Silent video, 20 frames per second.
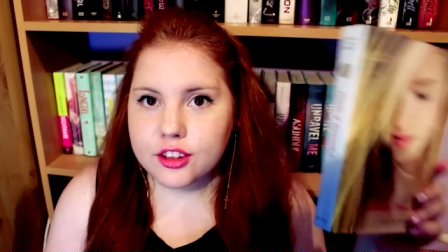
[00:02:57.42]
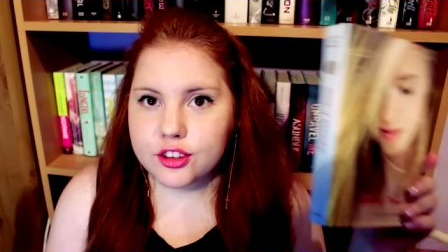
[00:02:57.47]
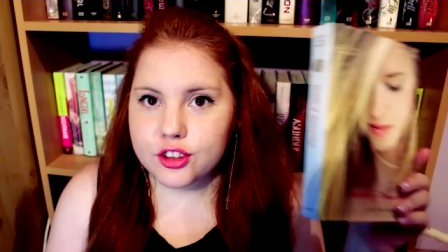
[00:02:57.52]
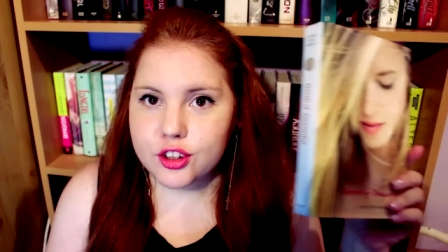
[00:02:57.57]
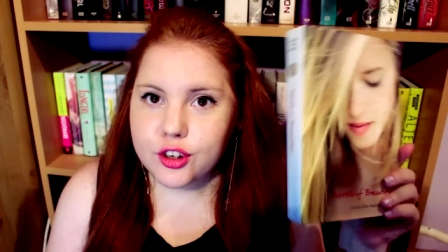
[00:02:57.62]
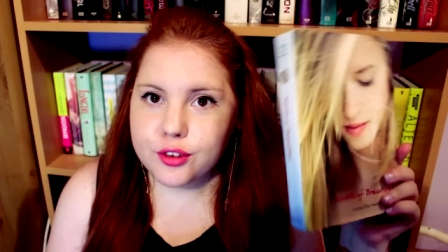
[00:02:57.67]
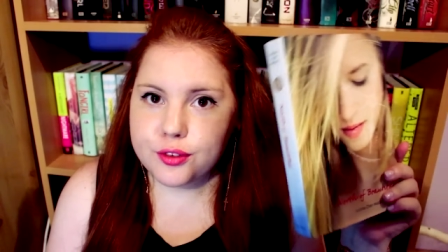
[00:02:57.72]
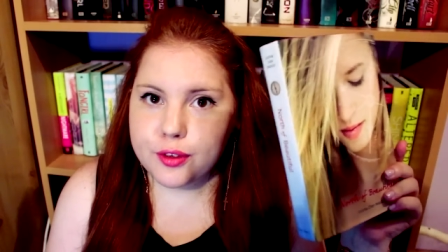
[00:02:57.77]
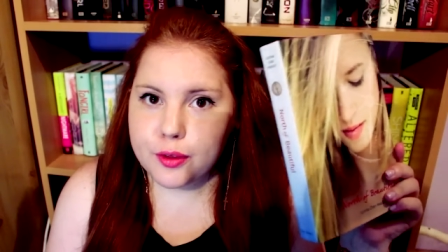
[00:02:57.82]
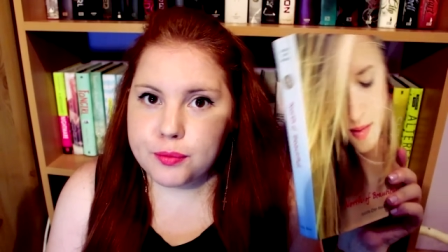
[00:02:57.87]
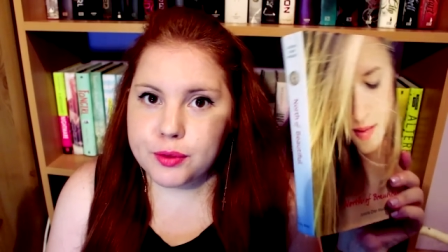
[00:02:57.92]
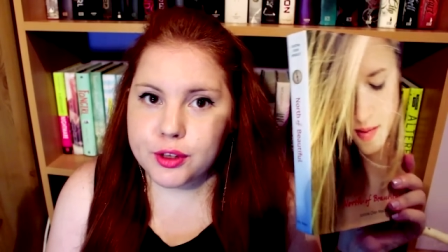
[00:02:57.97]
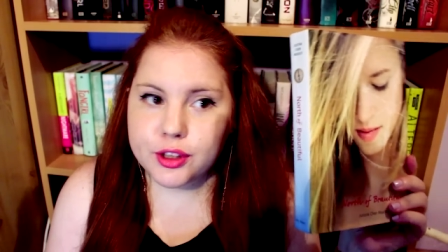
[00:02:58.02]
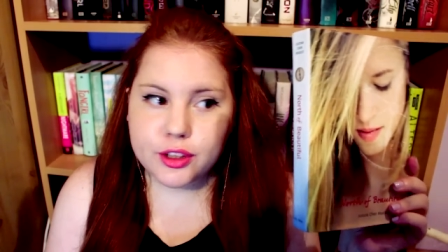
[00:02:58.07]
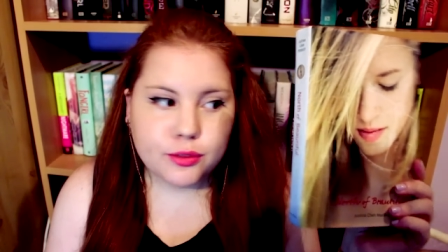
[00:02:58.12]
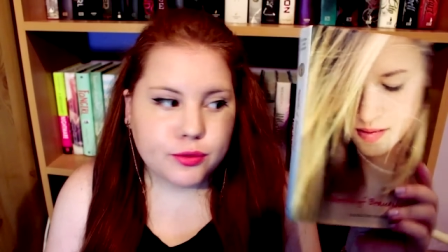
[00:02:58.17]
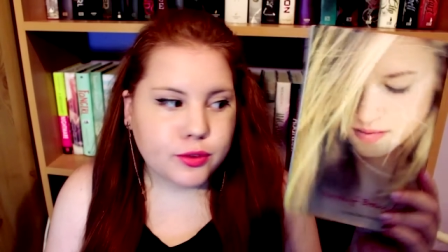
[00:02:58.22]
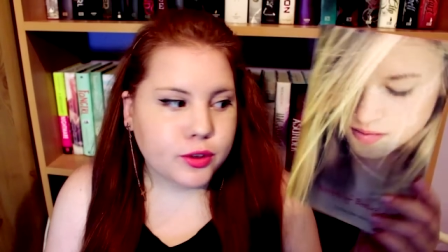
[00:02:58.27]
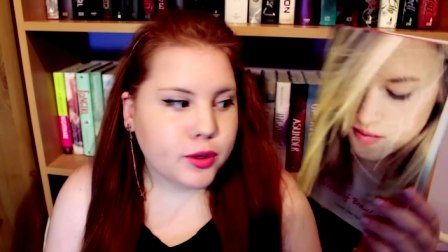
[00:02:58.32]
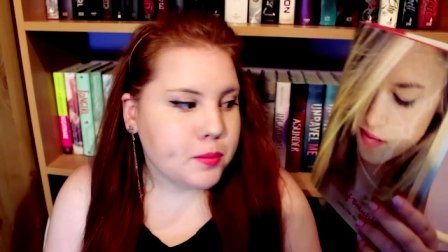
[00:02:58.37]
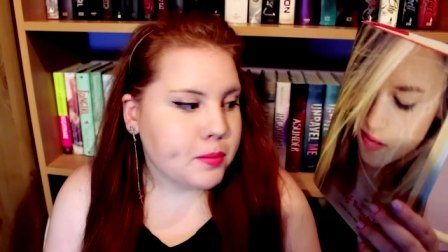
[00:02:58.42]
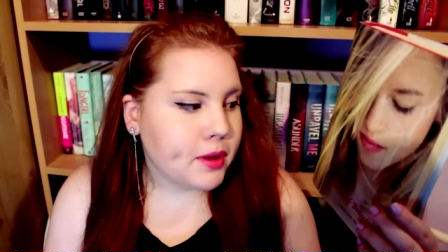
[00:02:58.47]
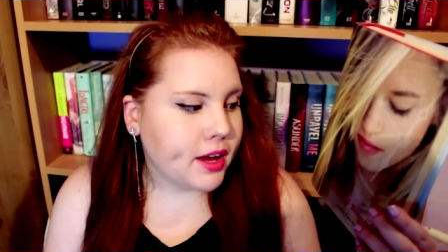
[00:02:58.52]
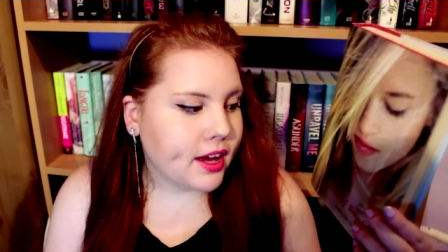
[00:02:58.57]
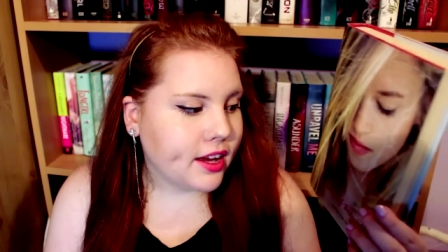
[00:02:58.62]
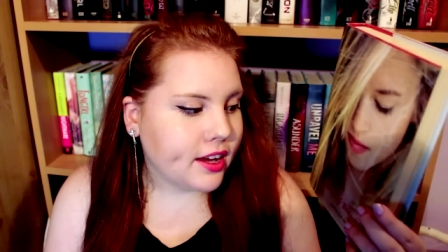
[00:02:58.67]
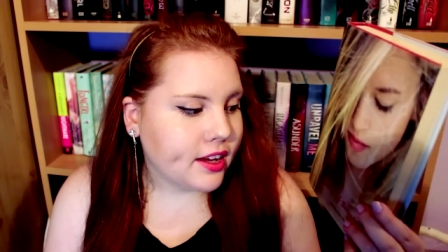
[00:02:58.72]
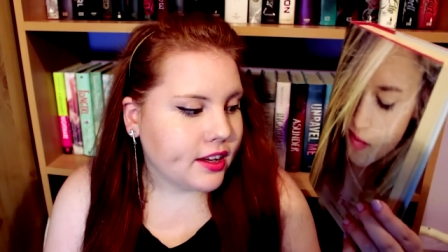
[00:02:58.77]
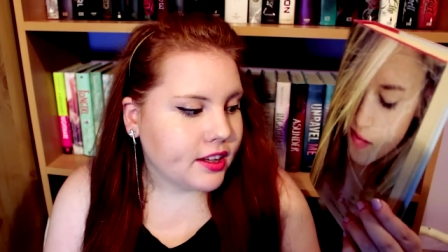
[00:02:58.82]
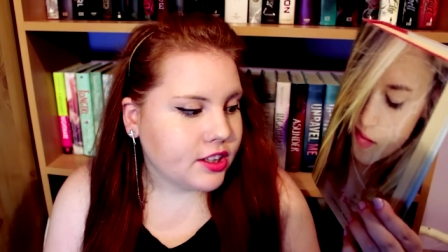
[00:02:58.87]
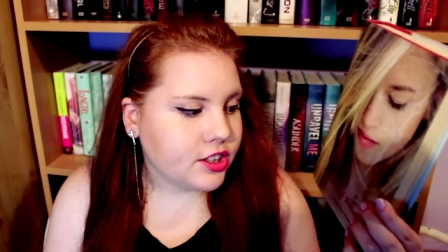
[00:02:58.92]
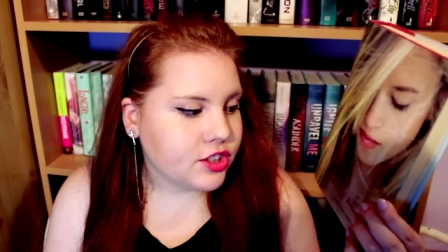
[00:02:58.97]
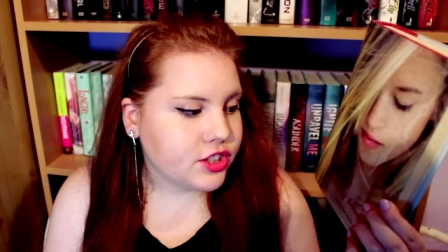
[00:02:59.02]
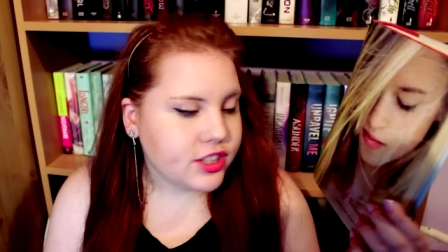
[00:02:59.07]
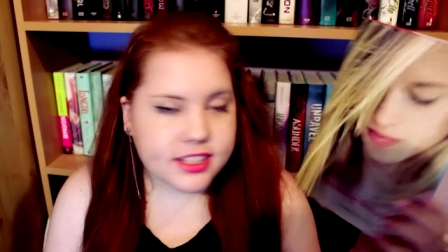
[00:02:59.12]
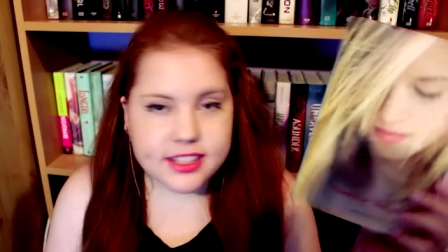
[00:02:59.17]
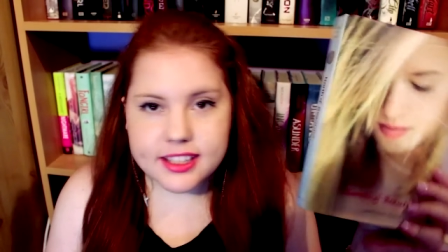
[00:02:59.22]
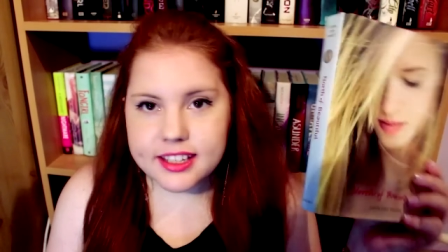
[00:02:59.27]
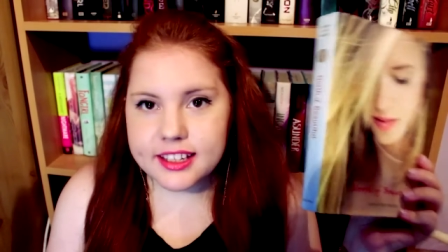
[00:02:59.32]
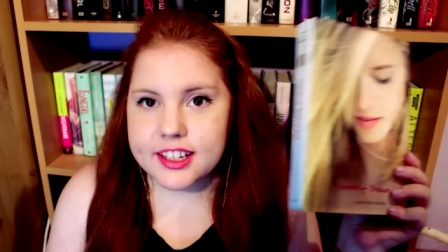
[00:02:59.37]
North of Beautiful by
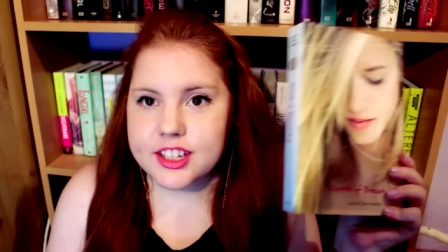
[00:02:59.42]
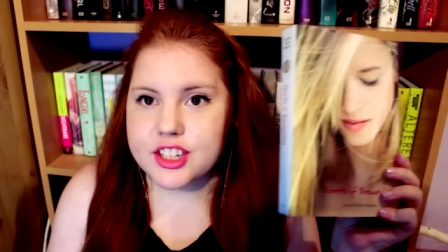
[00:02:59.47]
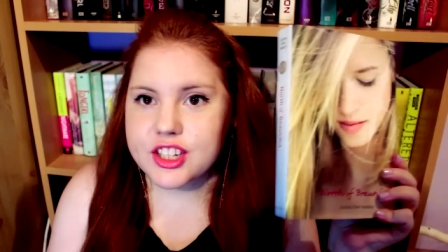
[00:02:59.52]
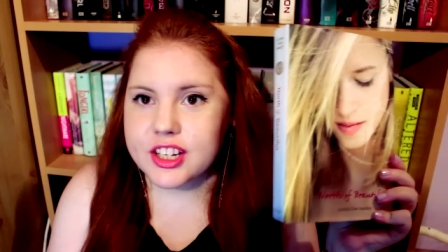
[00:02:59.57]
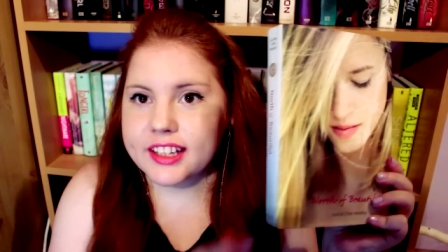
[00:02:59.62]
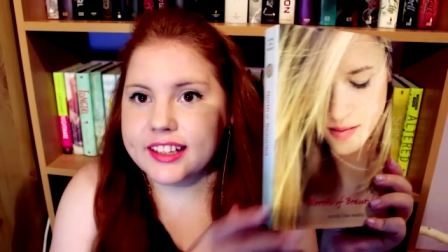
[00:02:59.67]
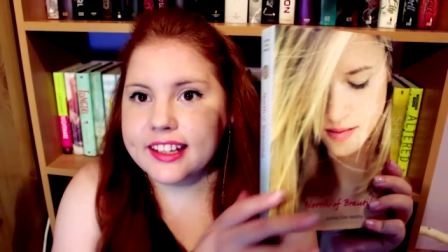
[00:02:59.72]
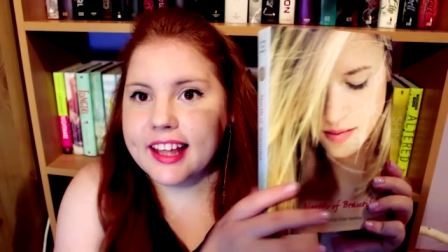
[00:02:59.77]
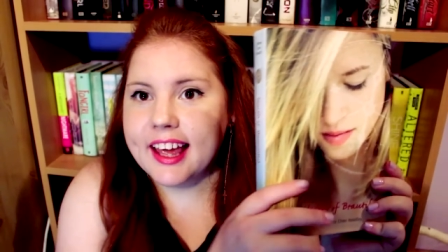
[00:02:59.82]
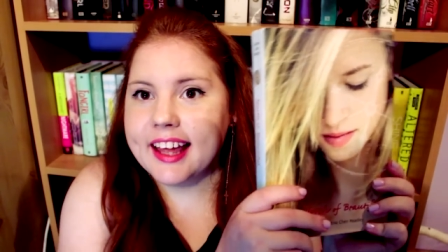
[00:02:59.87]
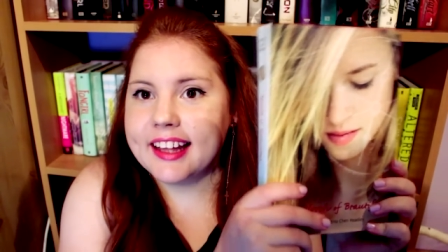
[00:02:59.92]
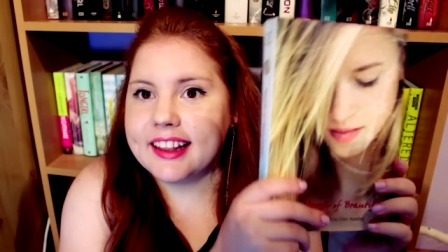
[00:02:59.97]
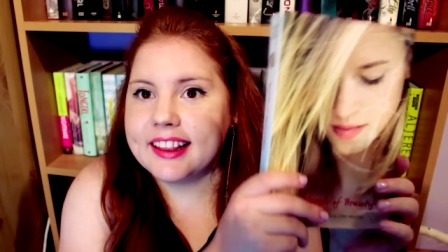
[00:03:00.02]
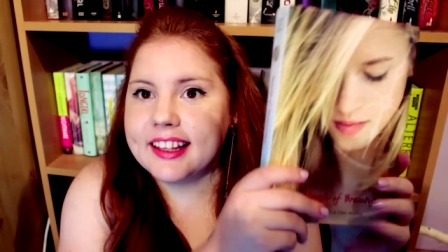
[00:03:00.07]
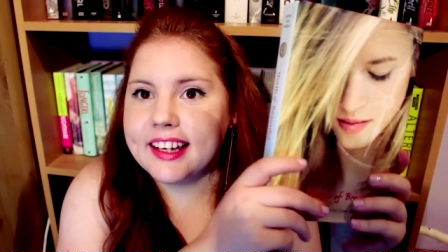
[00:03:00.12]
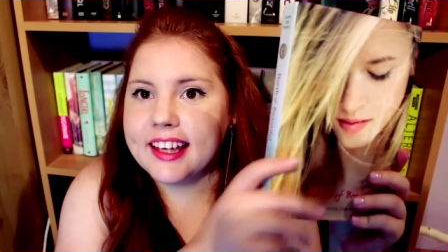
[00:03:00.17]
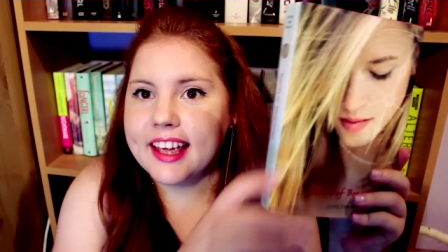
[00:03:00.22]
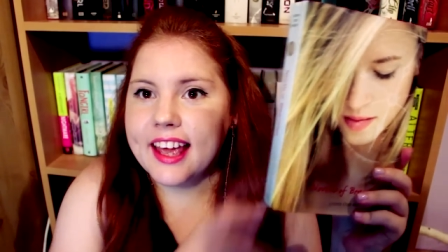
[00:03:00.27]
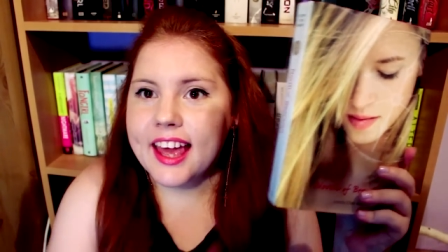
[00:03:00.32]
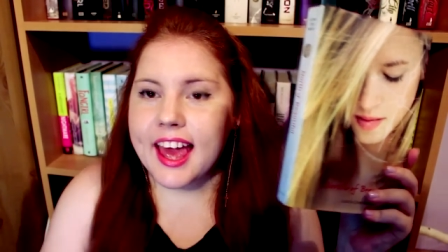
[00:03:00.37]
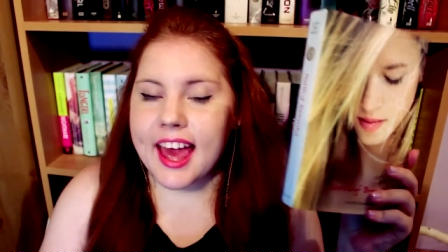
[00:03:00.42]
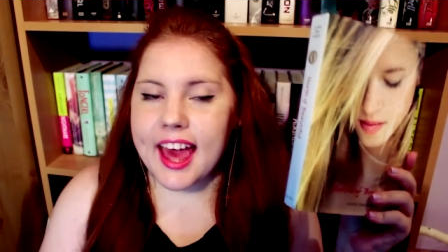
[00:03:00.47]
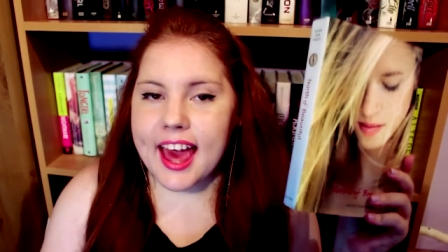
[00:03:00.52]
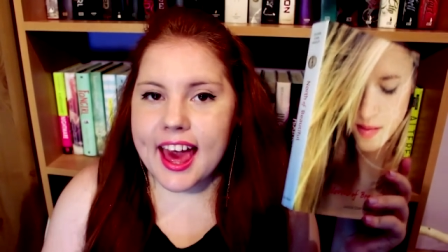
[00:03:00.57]
Justina Chant Hadley,